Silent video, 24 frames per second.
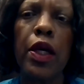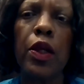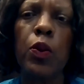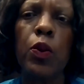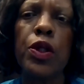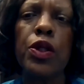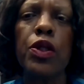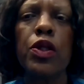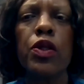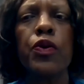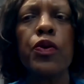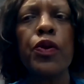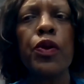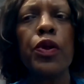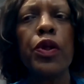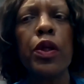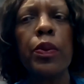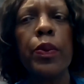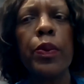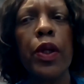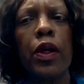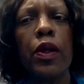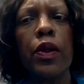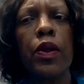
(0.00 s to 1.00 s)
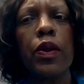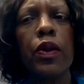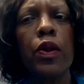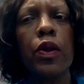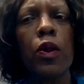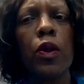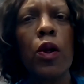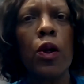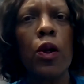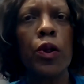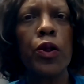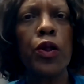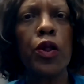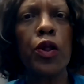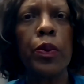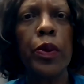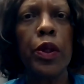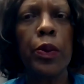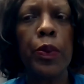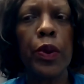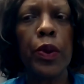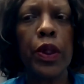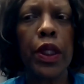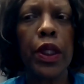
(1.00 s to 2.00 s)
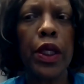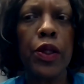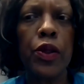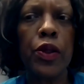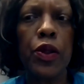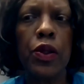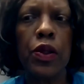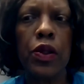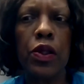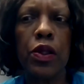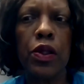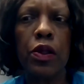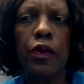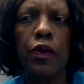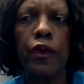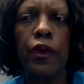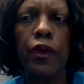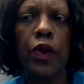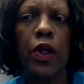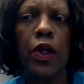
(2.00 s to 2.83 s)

which is really about the long-term implications of